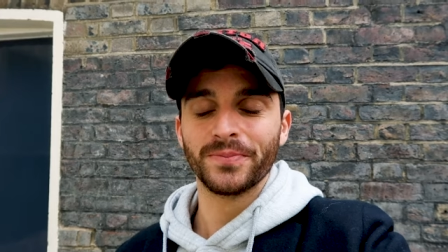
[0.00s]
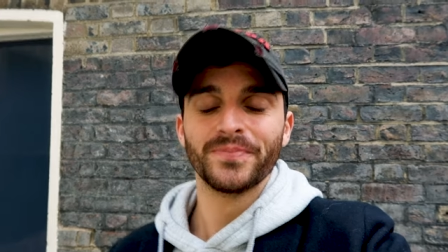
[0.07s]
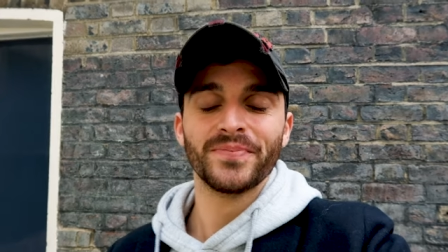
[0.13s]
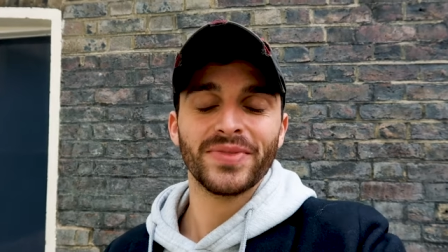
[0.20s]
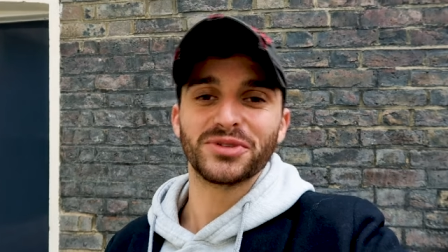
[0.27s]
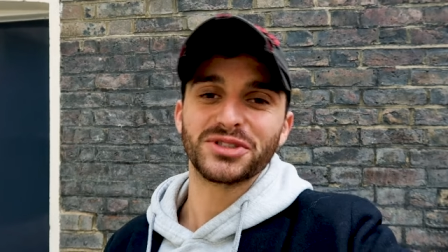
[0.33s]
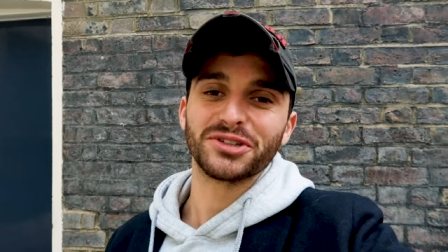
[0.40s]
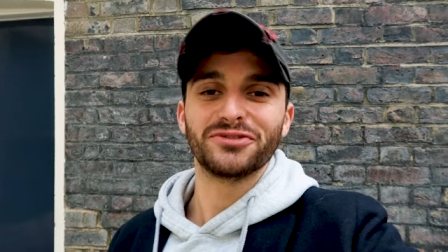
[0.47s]

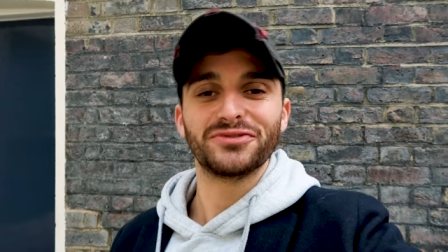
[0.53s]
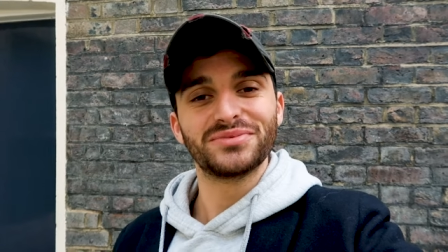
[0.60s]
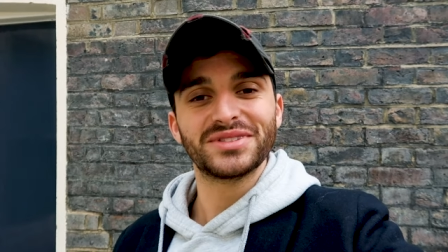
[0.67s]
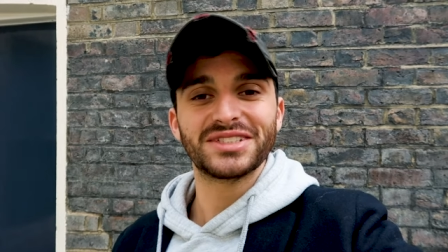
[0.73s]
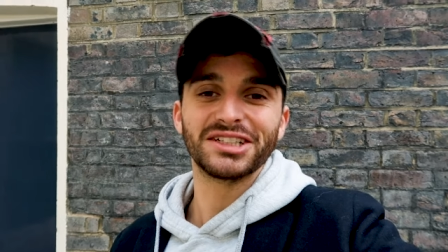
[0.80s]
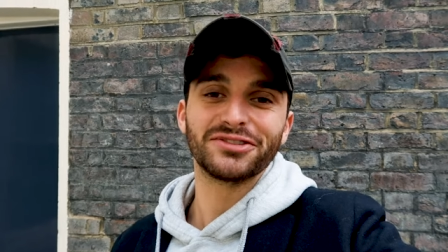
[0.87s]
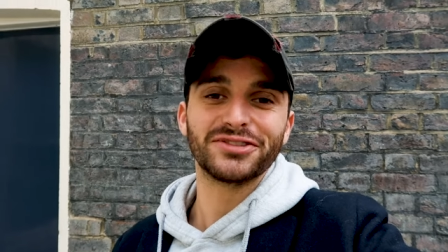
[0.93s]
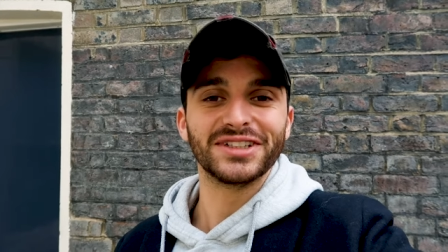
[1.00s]
which I'm
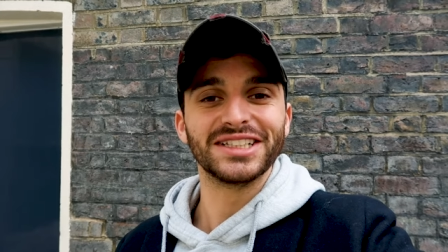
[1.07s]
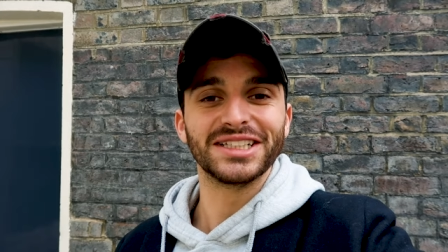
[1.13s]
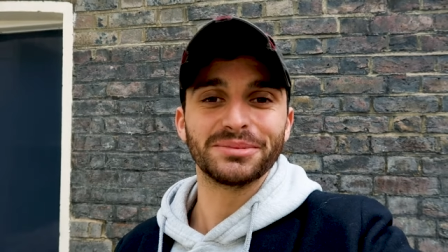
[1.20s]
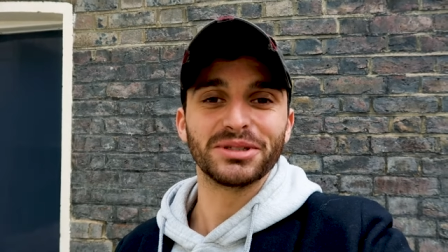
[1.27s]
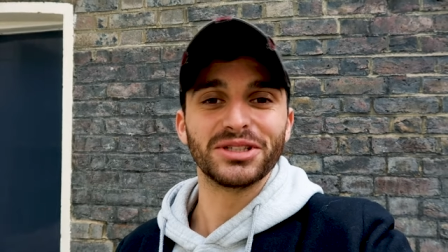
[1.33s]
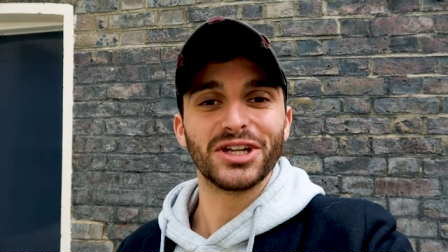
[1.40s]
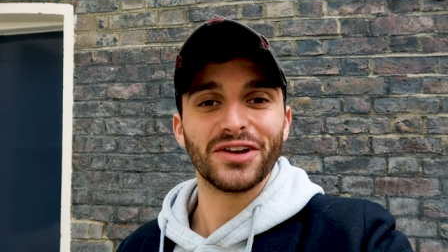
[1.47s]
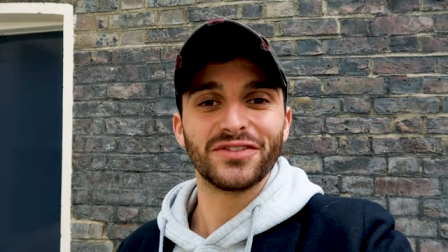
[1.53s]
still feeling a
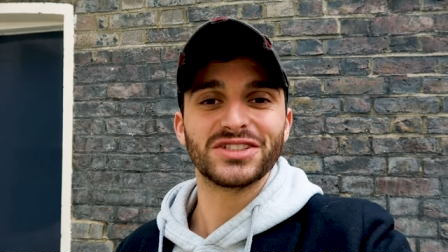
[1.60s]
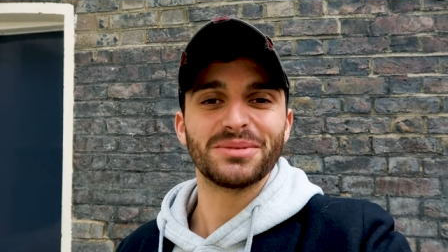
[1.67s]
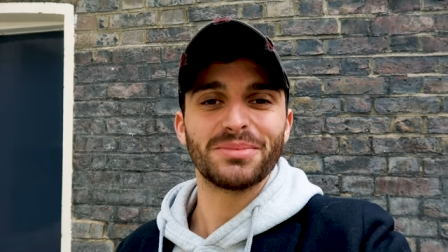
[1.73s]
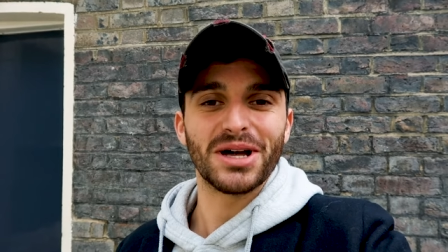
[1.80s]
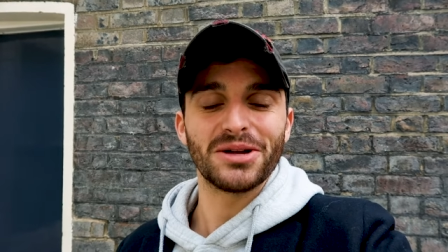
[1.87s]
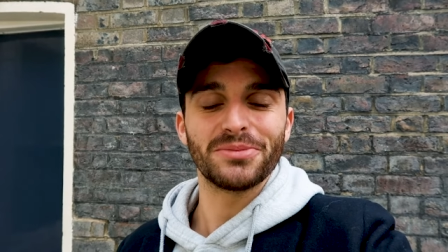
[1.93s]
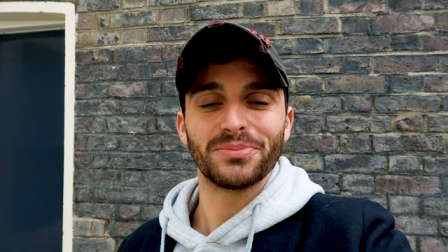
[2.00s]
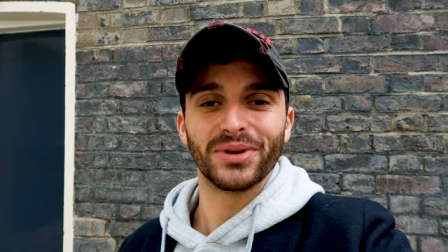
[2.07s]
little bit nervous
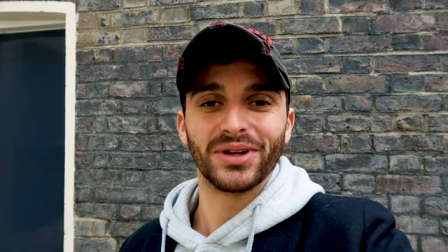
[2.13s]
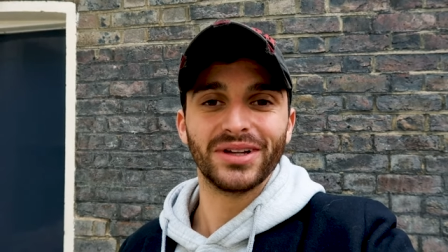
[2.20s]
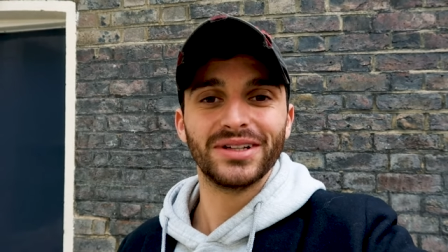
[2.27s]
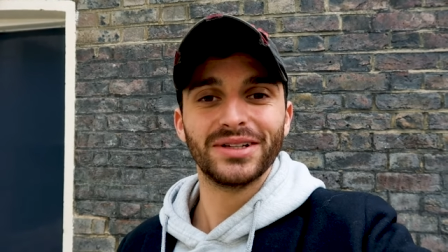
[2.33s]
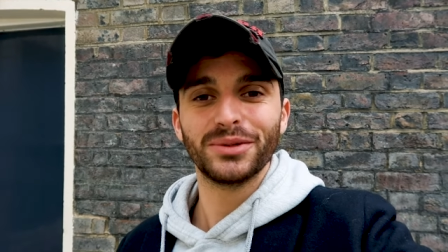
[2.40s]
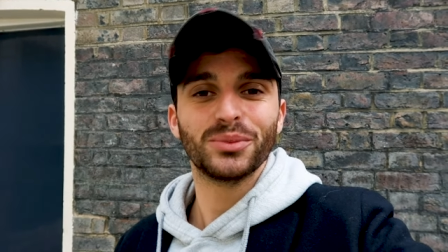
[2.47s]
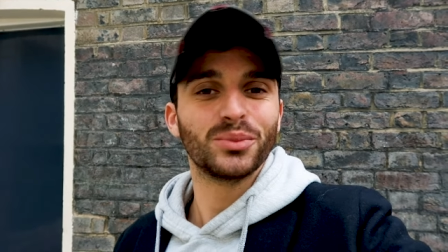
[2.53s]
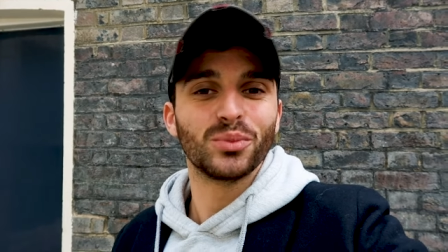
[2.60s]
about, but
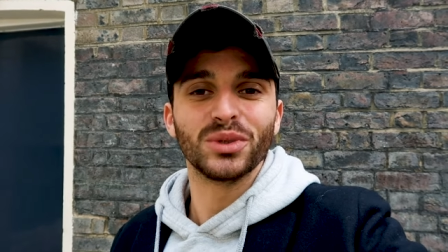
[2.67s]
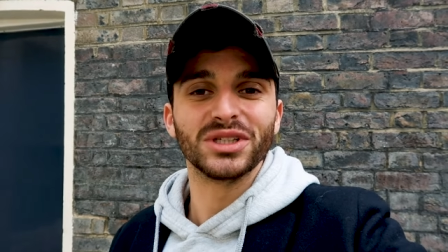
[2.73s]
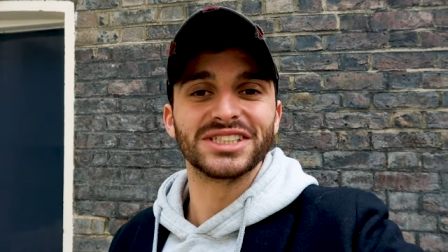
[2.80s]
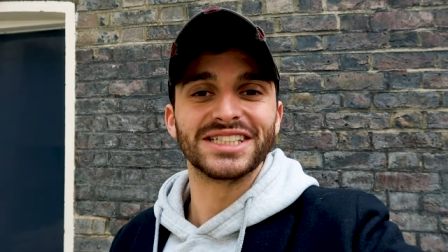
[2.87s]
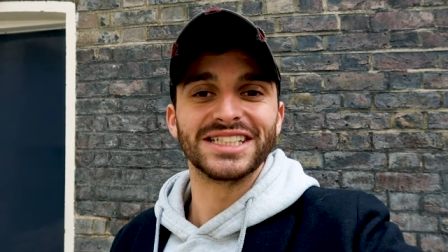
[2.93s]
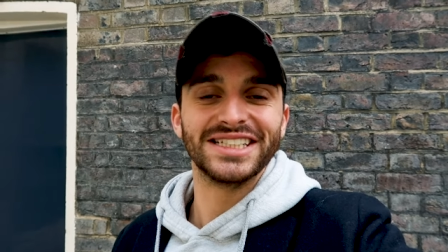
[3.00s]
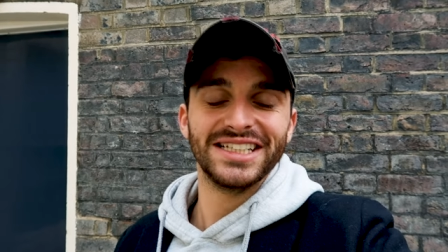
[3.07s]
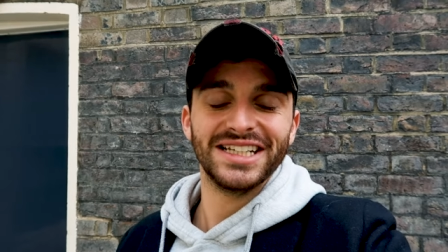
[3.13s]
we'll see.